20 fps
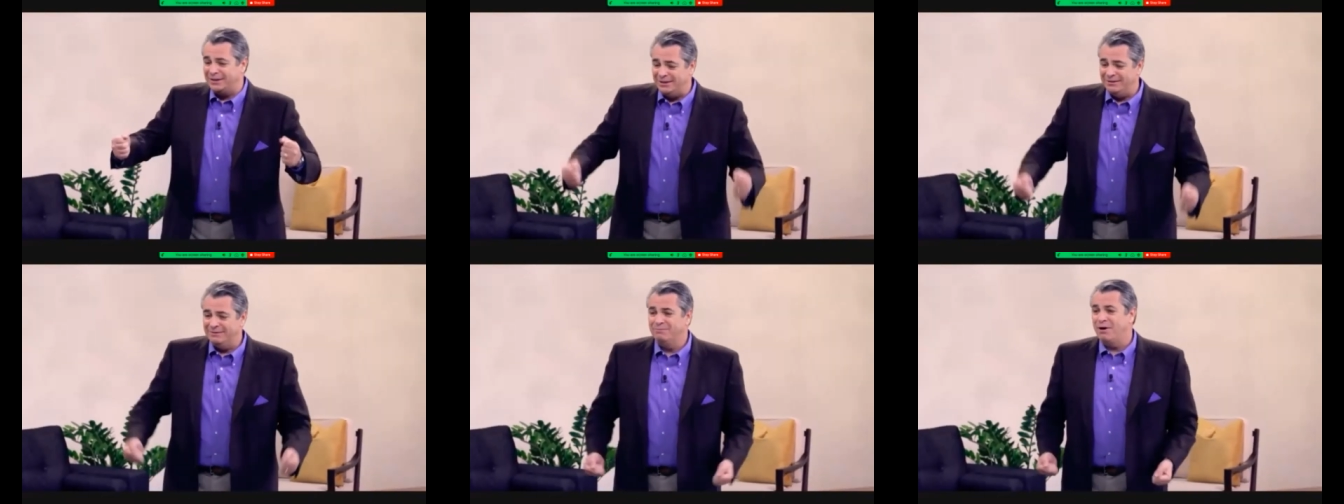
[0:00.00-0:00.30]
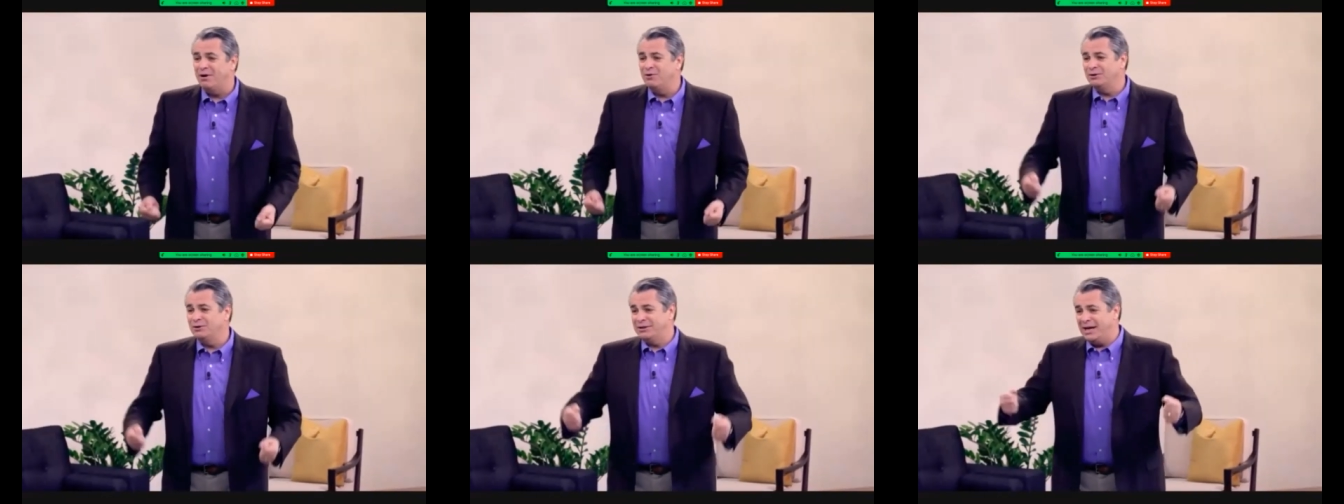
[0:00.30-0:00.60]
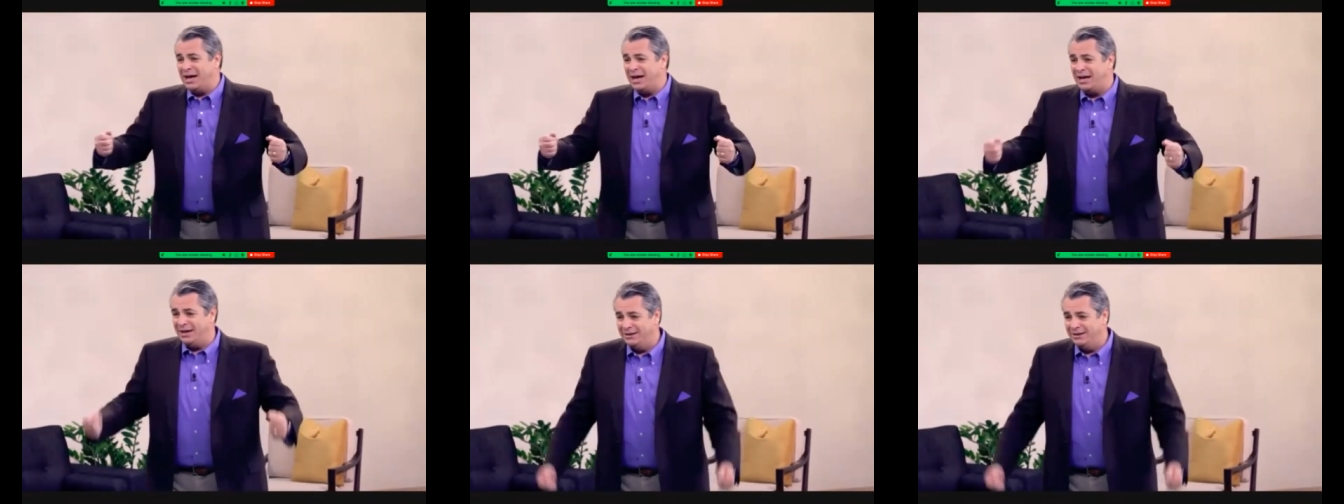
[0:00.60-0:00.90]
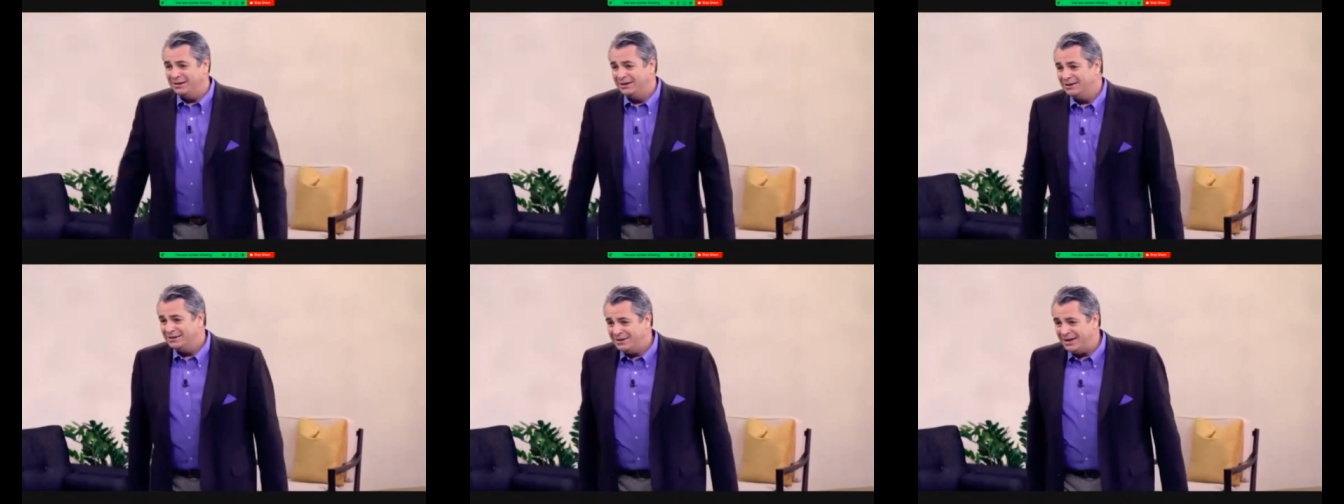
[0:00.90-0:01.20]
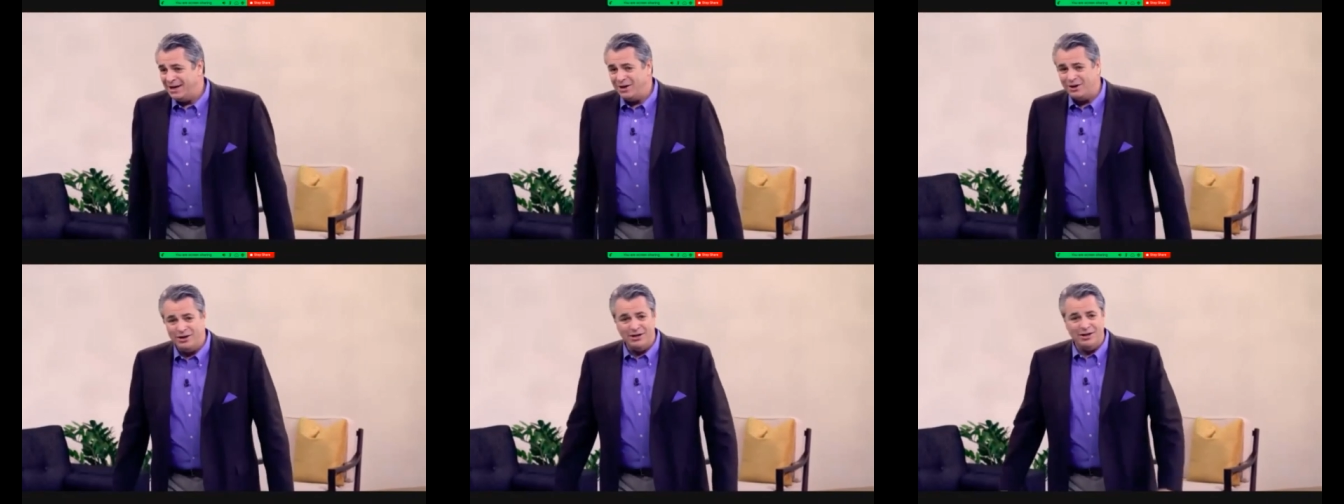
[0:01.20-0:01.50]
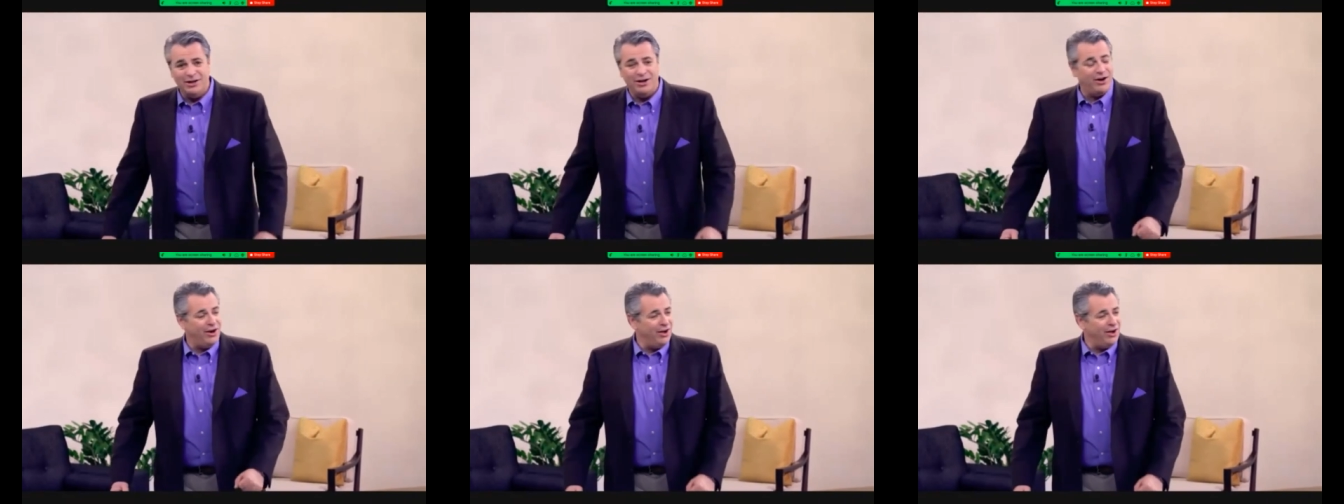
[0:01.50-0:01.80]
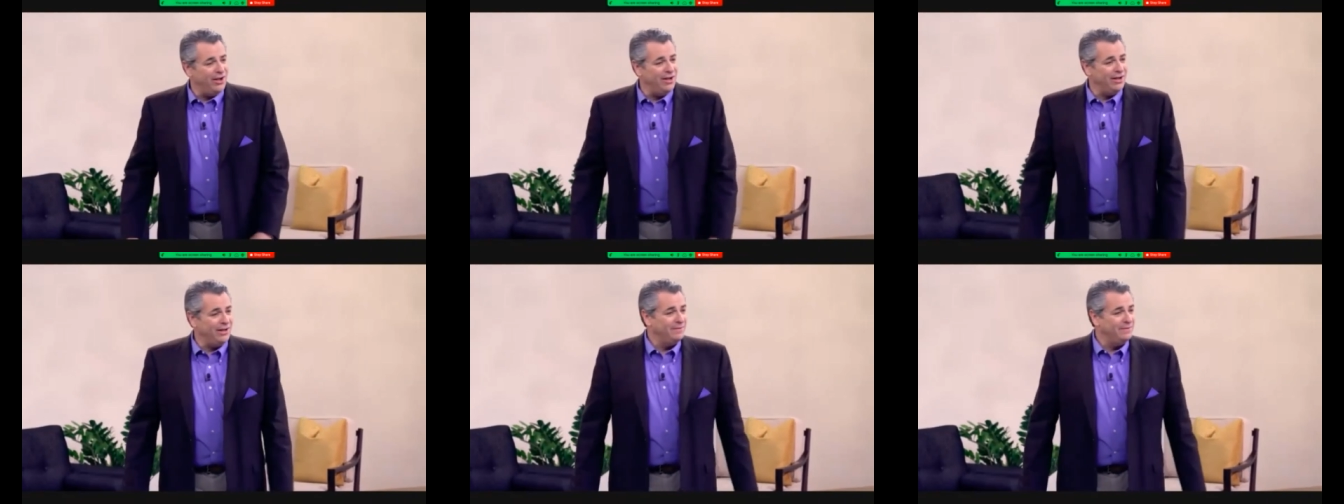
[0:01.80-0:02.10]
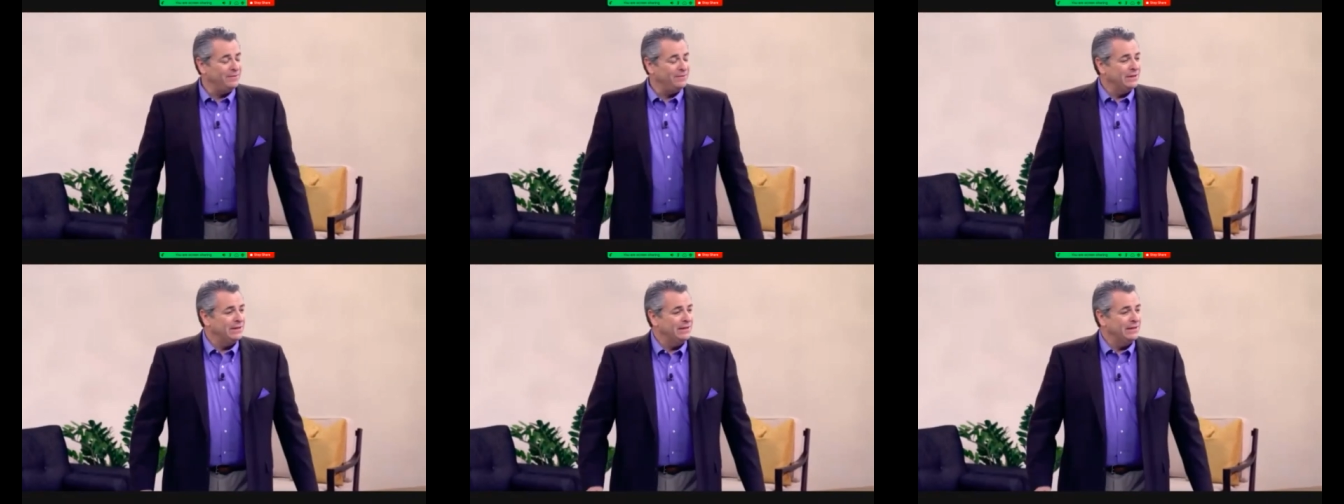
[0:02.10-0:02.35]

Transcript: the motel down in La Jolla.